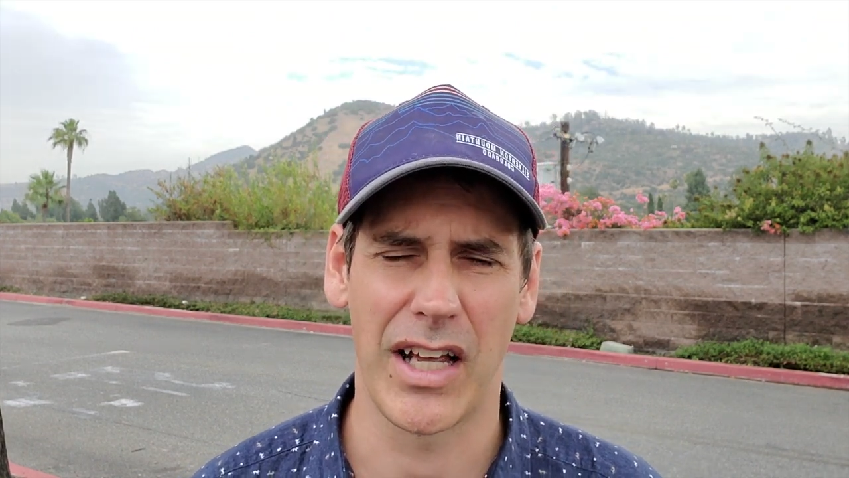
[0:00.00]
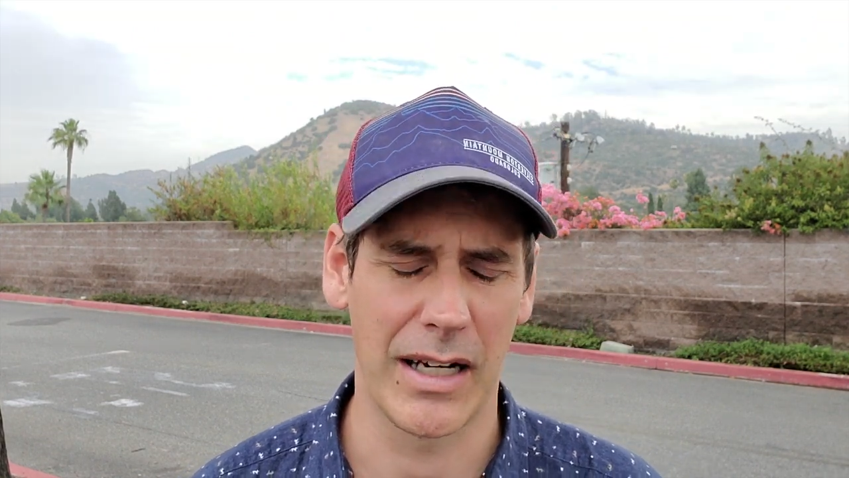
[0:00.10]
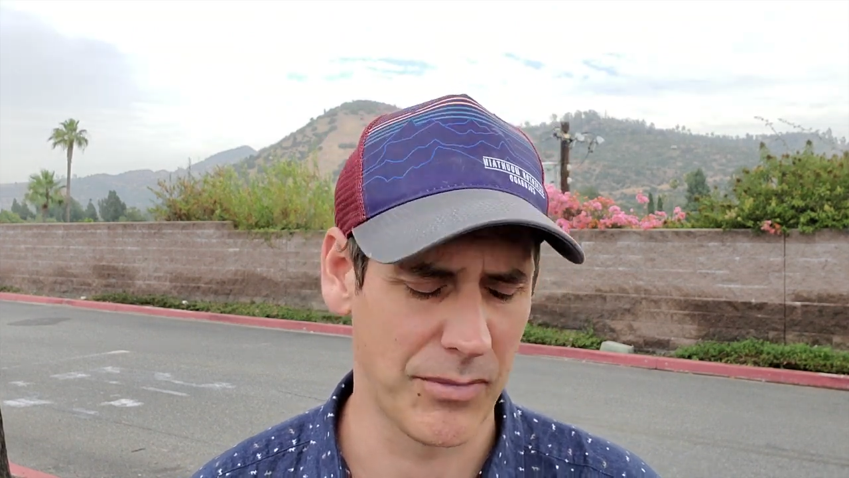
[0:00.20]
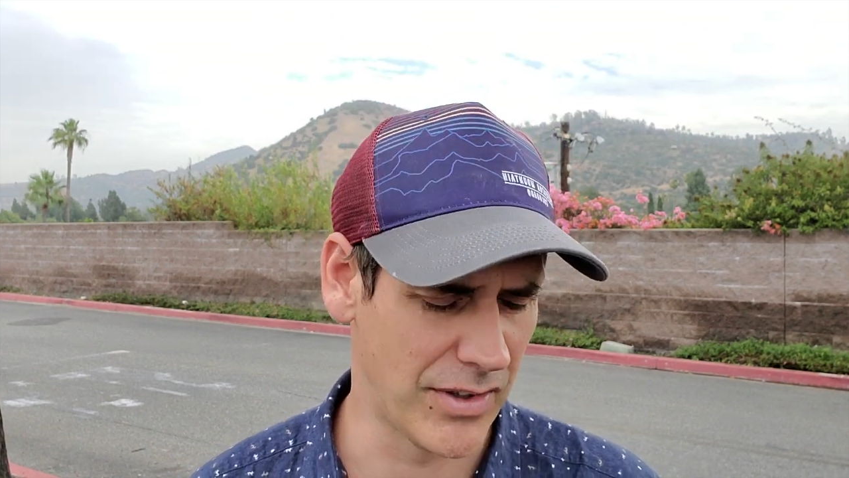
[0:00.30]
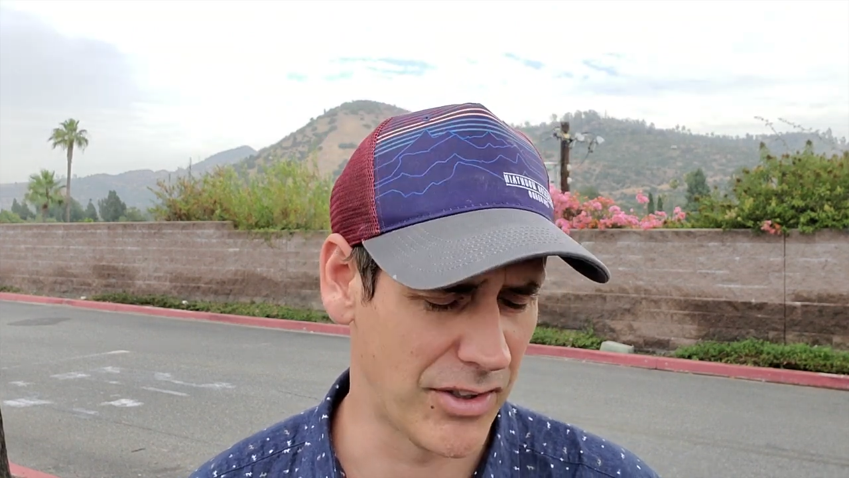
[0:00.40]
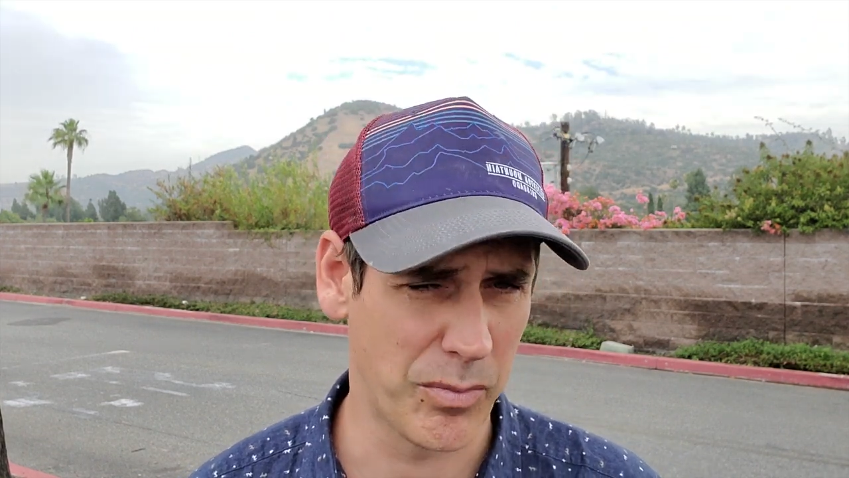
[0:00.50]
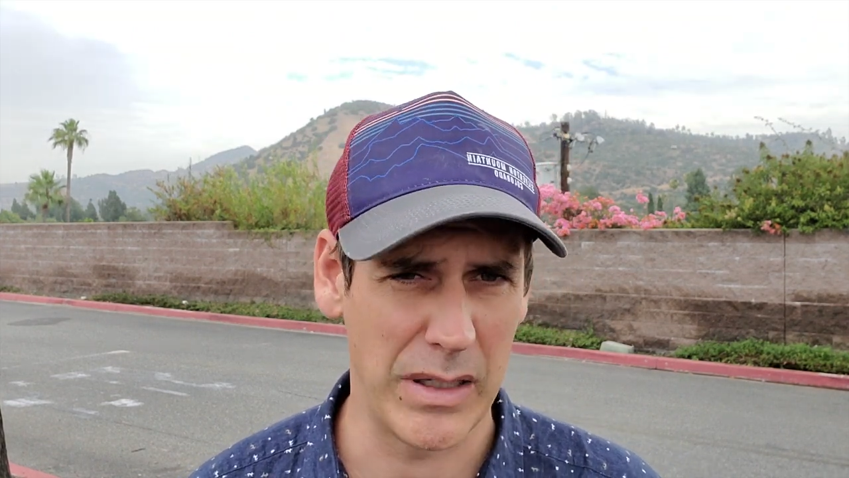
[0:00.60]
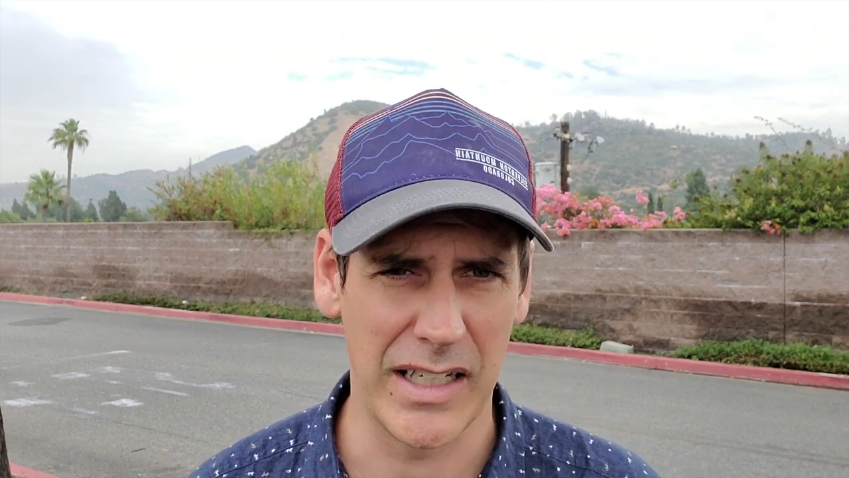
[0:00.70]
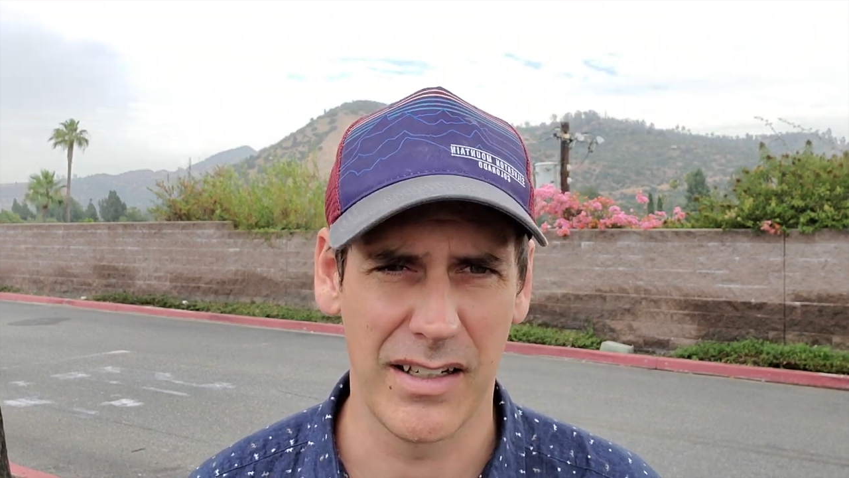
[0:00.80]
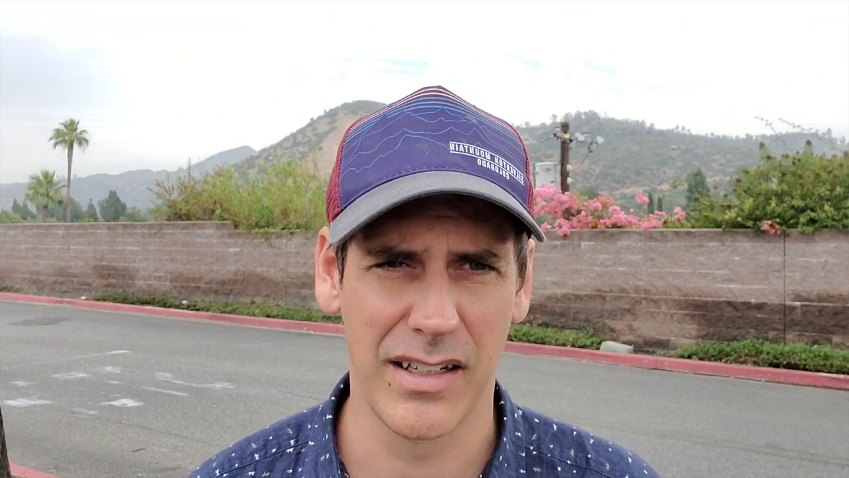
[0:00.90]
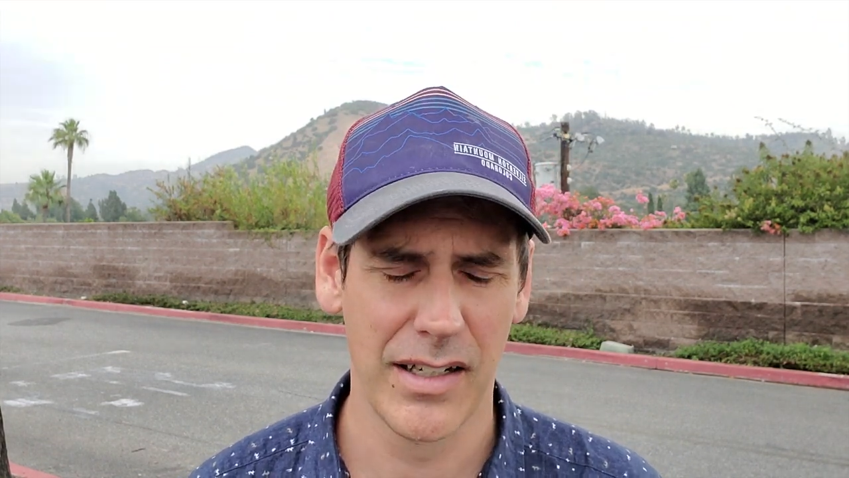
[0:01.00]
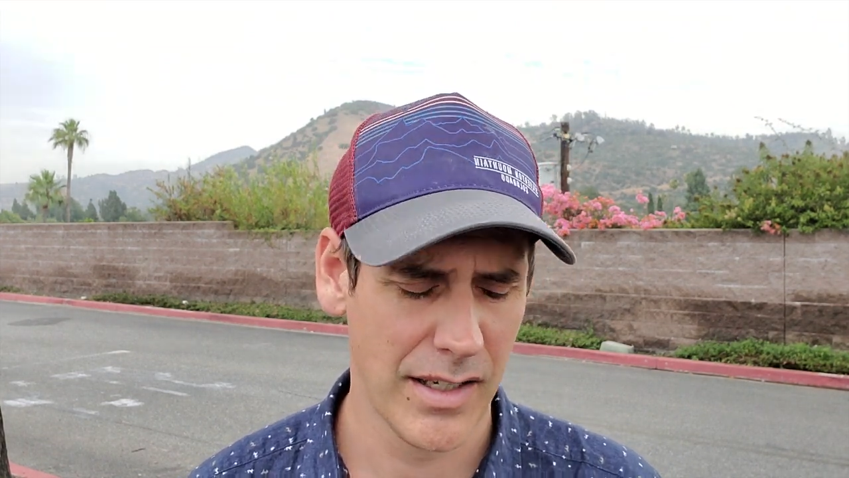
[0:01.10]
times the speed,